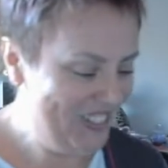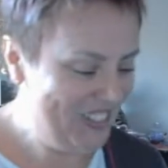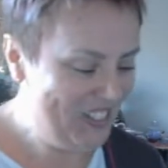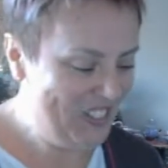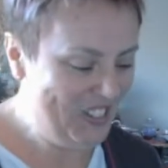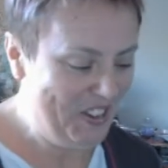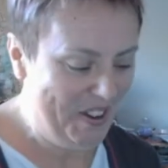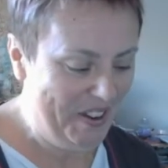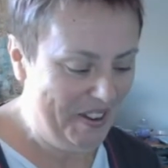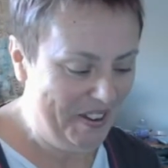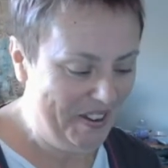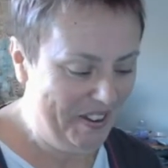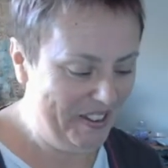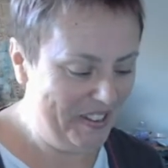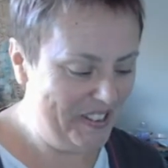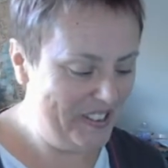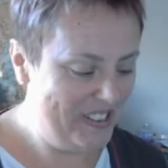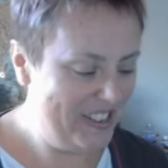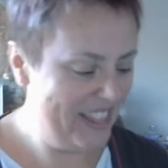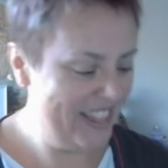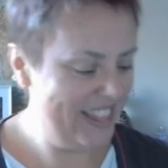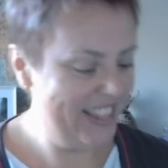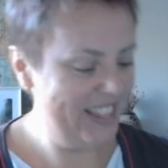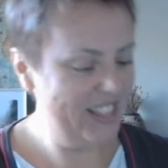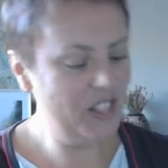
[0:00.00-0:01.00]
with
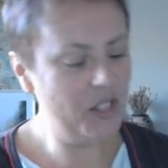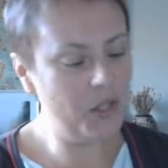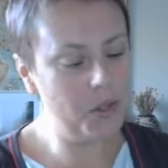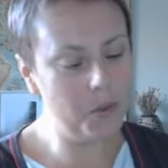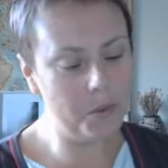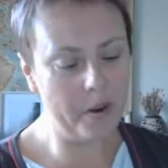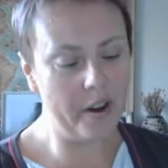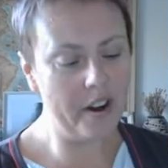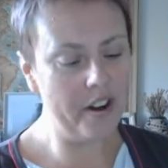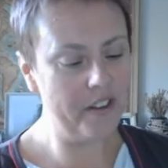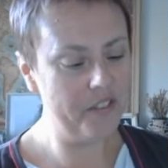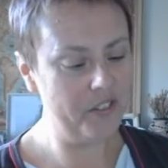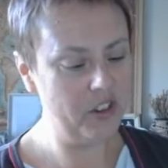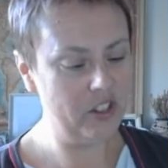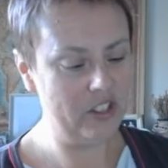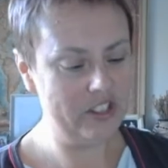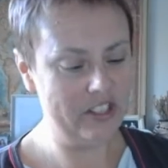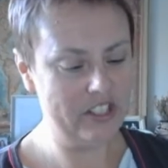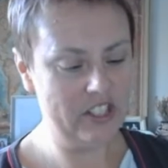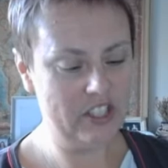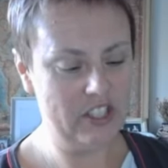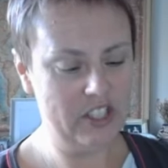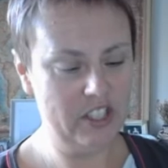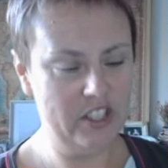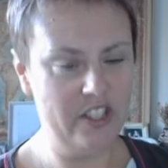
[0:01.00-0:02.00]
um,
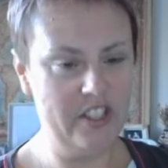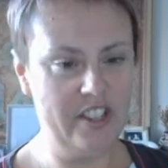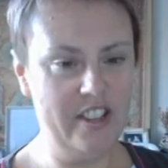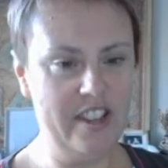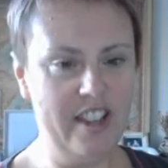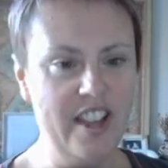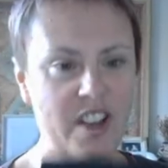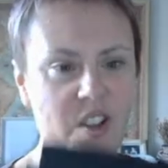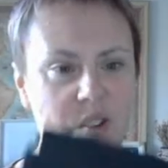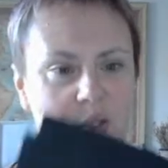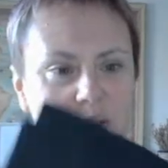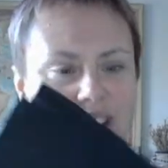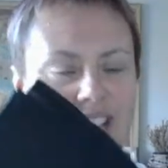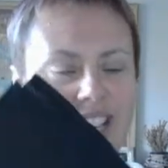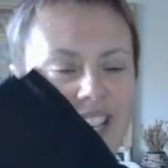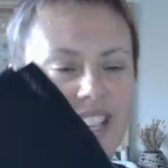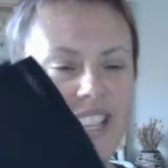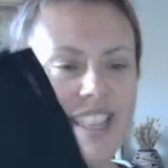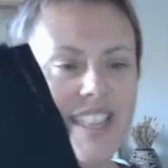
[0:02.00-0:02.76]
Barnyard Cats